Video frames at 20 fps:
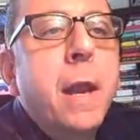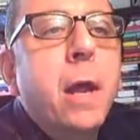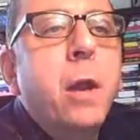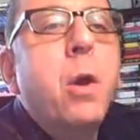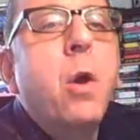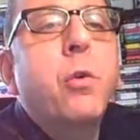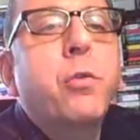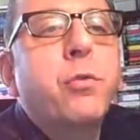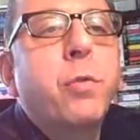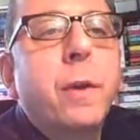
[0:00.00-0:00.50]
Now,
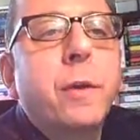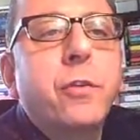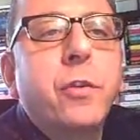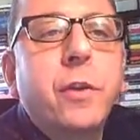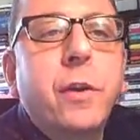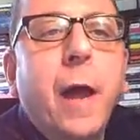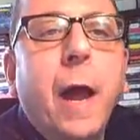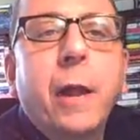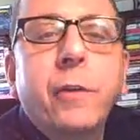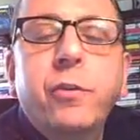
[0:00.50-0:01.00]
No Strings
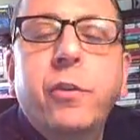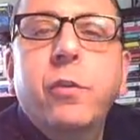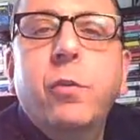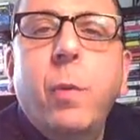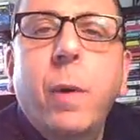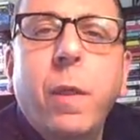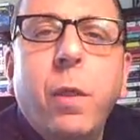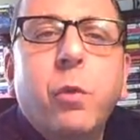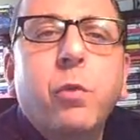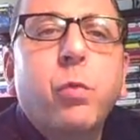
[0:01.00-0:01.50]
Attached
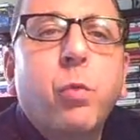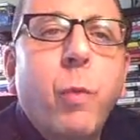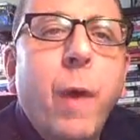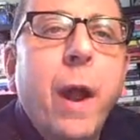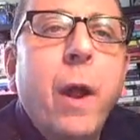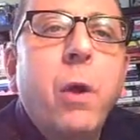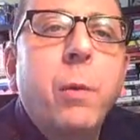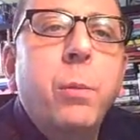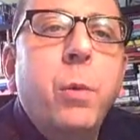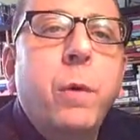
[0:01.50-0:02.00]
is one of those
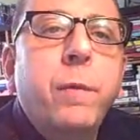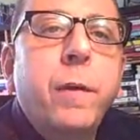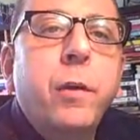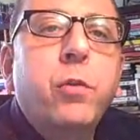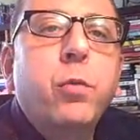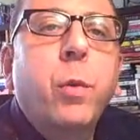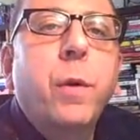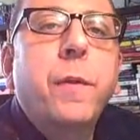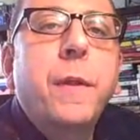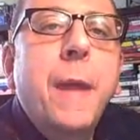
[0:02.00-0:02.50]
rare
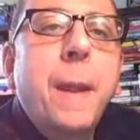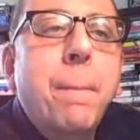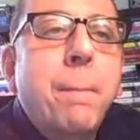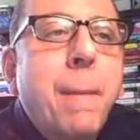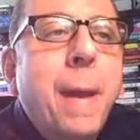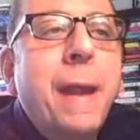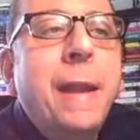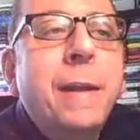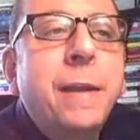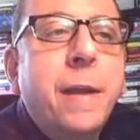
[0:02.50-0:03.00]
movies where the
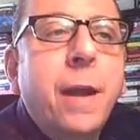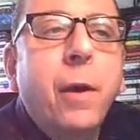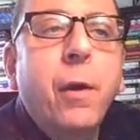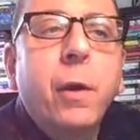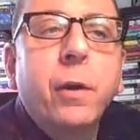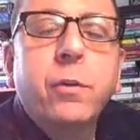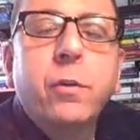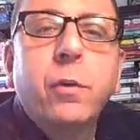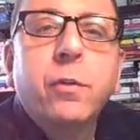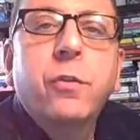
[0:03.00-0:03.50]
main
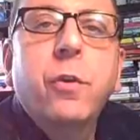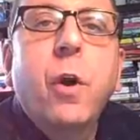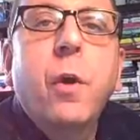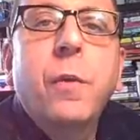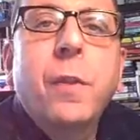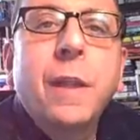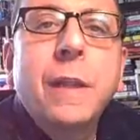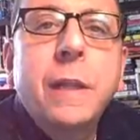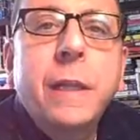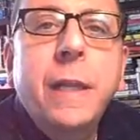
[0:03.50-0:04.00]
characters
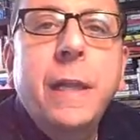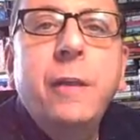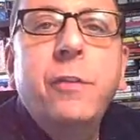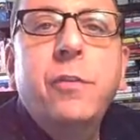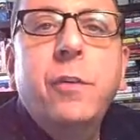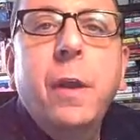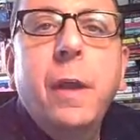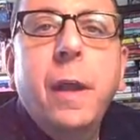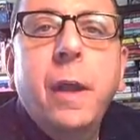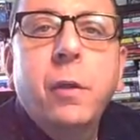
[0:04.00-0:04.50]
are the
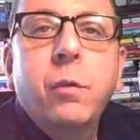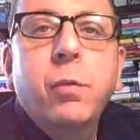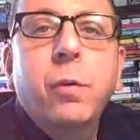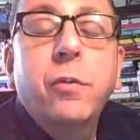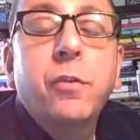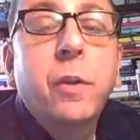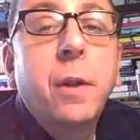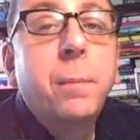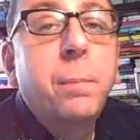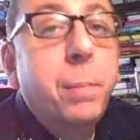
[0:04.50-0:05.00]
least
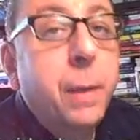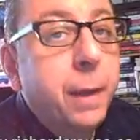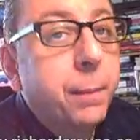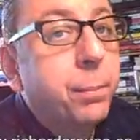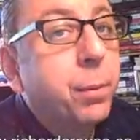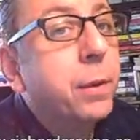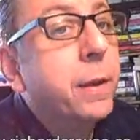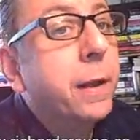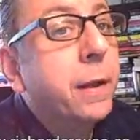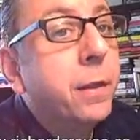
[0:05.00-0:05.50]
interesting
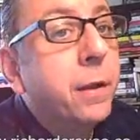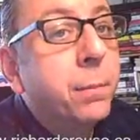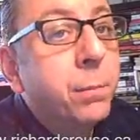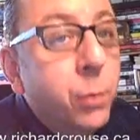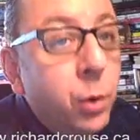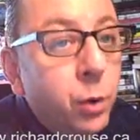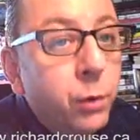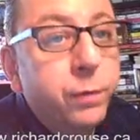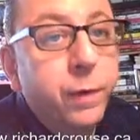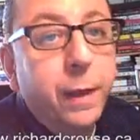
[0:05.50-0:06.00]
people in the
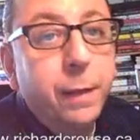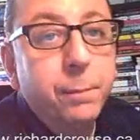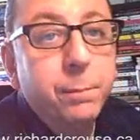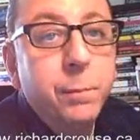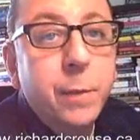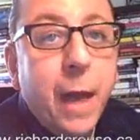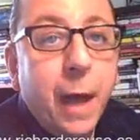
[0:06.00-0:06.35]
movie.